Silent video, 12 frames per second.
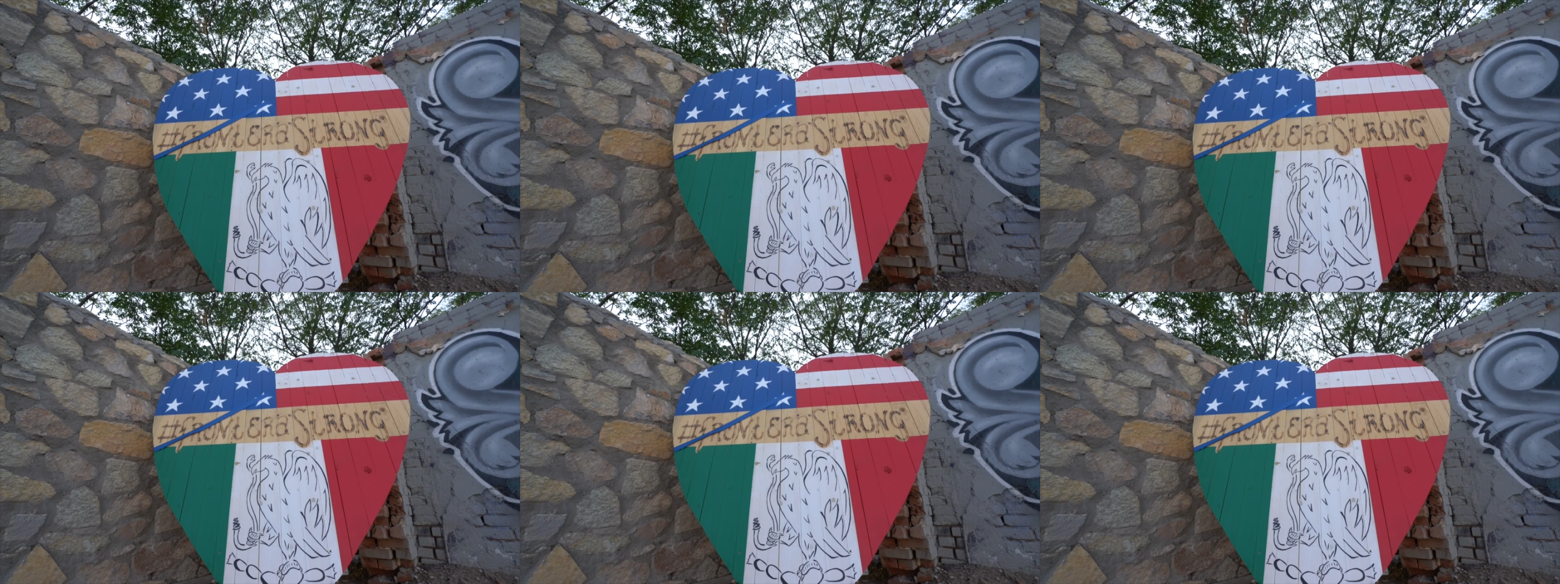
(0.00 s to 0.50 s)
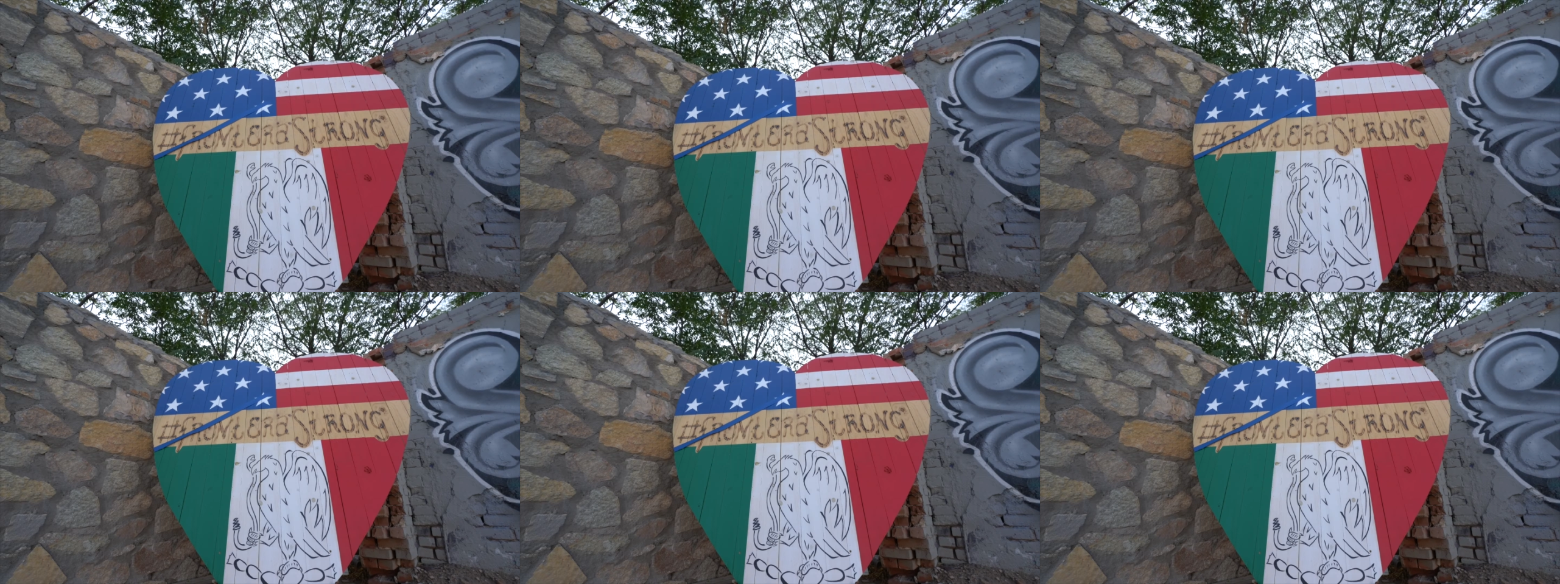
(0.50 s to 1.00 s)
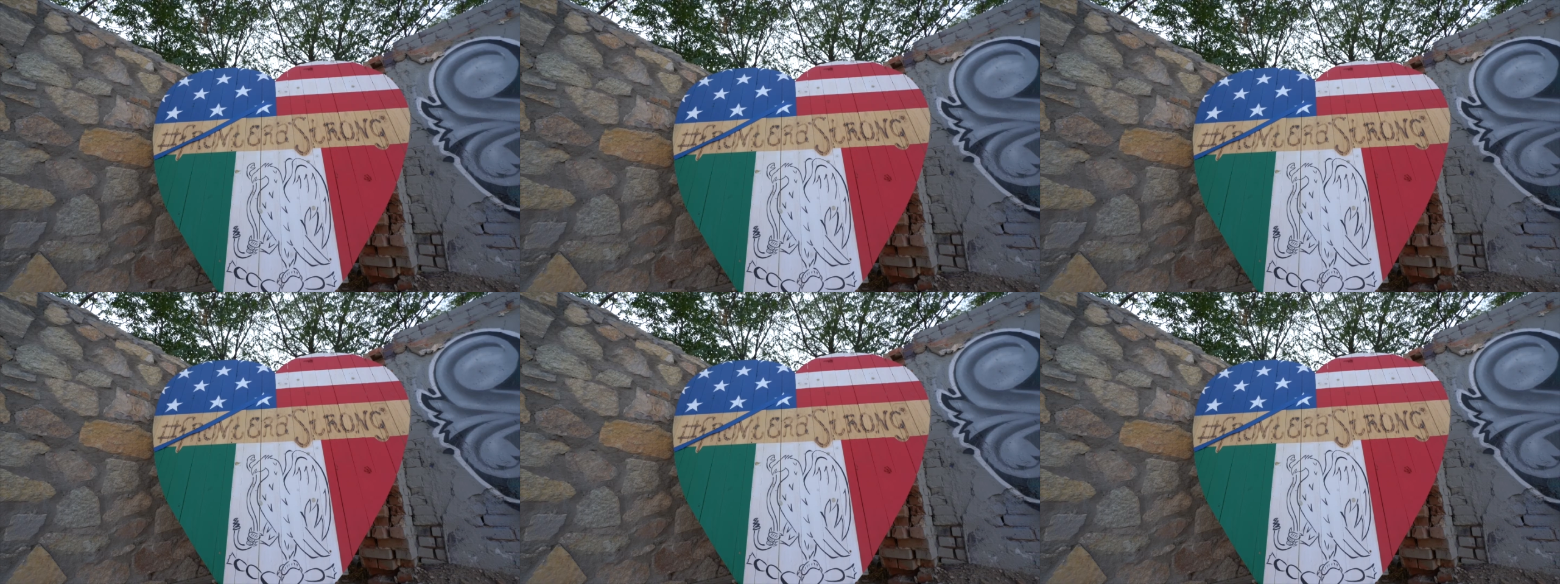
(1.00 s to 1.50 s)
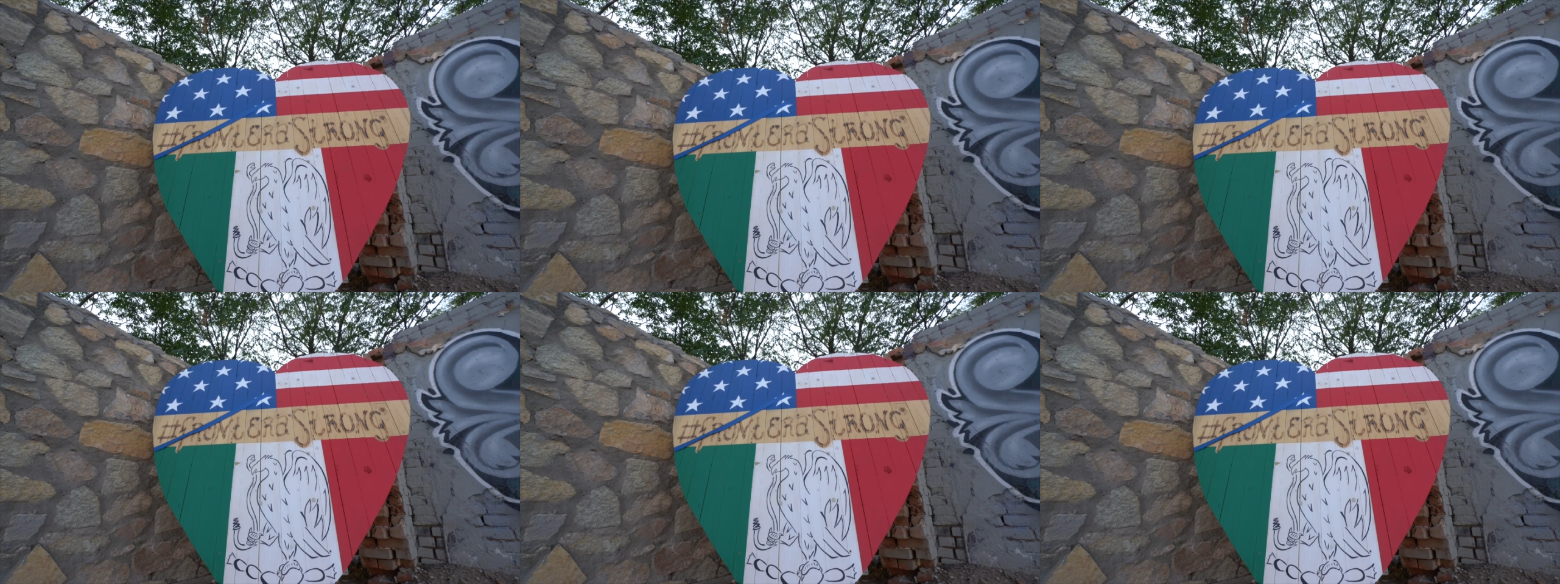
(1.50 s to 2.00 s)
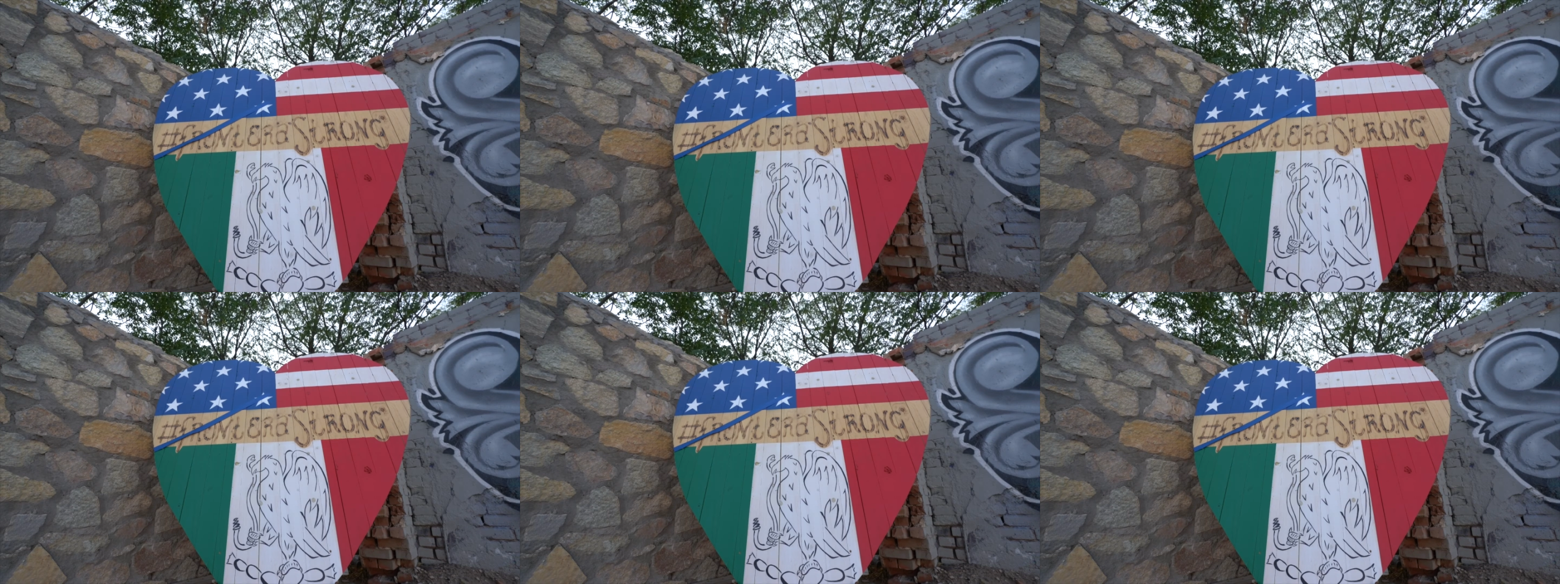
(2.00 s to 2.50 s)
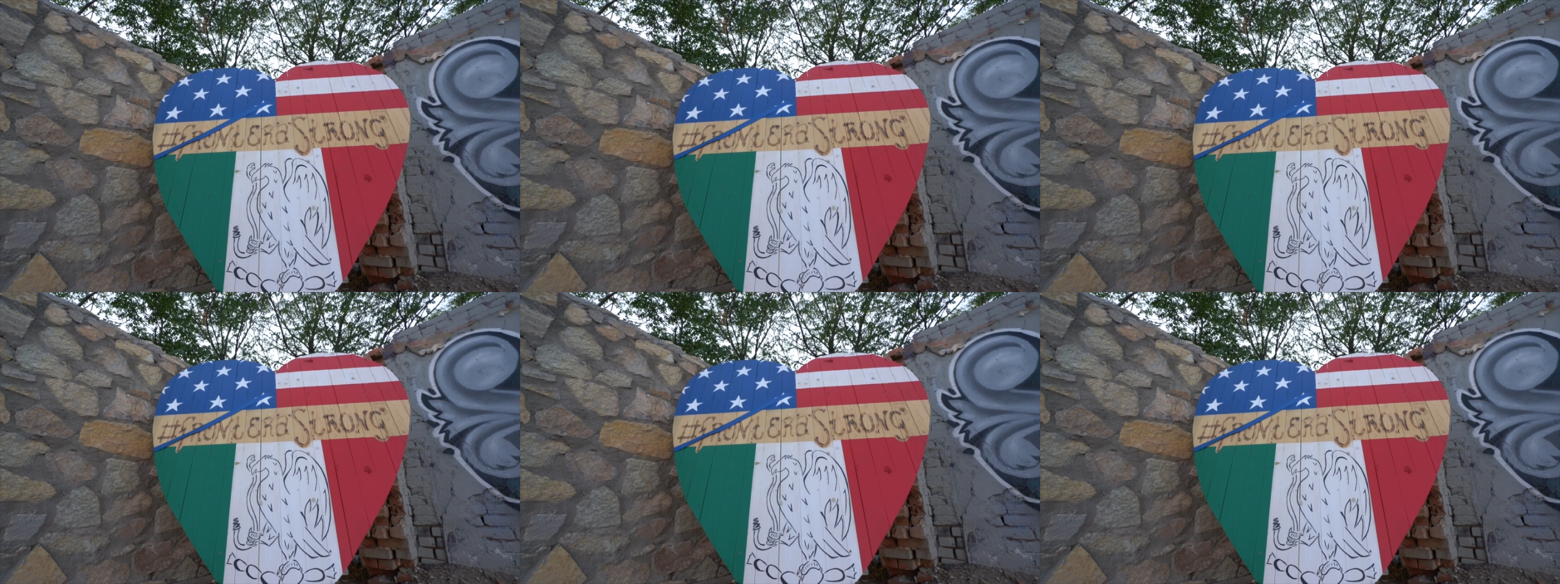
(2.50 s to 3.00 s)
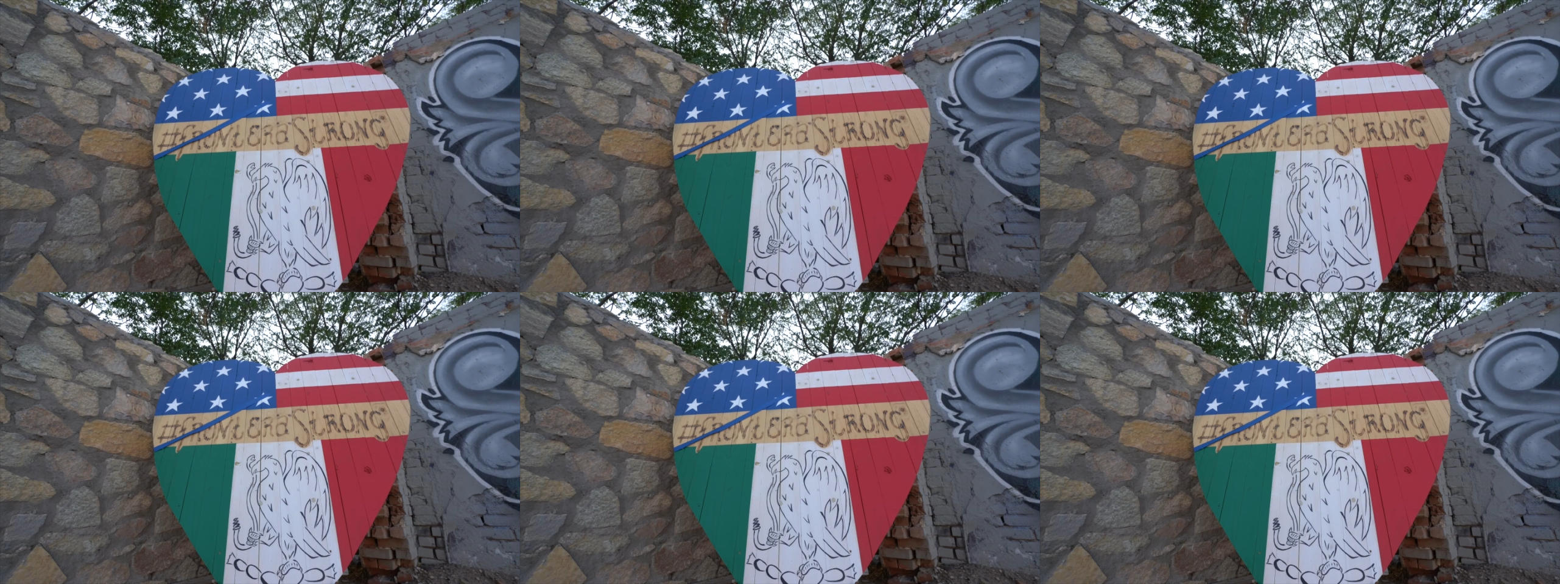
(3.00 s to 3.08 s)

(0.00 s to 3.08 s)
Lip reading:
No face is visible, so there are no lips to read.